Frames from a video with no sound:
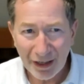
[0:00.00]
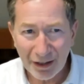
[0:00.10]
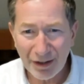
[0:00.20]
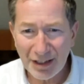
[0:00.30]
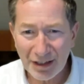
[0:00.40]

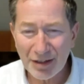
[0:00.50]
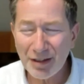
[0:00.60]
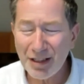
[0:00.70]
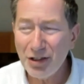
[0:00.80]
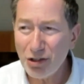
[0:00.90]
created
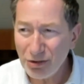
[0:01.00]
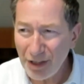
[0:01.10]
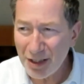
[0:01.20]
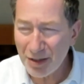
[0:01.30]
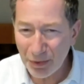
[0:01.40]
this
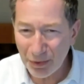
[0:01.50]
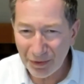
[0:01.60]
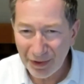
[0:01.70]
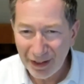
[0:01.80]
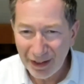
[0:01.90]
incredible
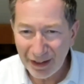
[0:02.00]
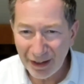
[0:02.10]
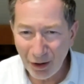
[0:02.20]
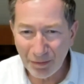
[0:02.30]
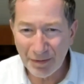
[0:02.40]

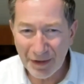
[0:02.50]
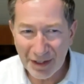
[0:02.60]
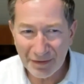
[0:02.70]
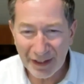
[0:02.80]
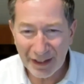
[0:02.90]

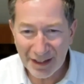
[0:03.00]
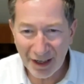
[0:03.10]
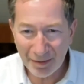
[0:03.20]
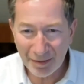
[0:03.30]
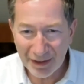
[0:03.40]
optimism and
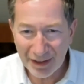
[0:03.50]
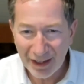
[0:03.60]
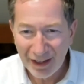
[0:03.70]
excitement.